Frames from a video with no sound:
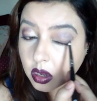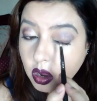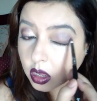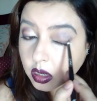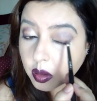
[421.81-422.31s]

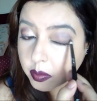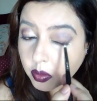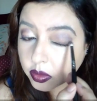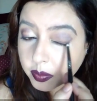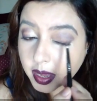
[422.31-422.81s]
on
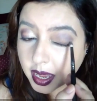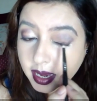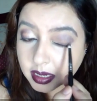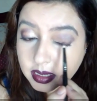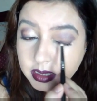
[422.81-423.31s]
both my
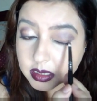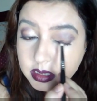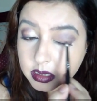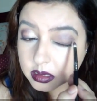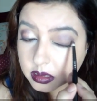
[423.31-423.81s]

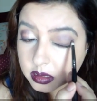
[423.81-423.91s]
eyelids.